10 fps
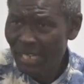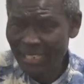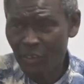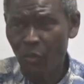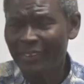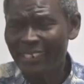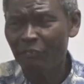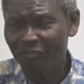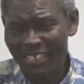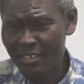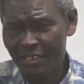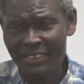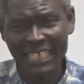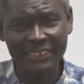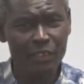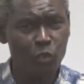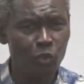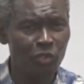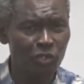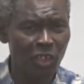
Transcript: I don't need vessels that just go to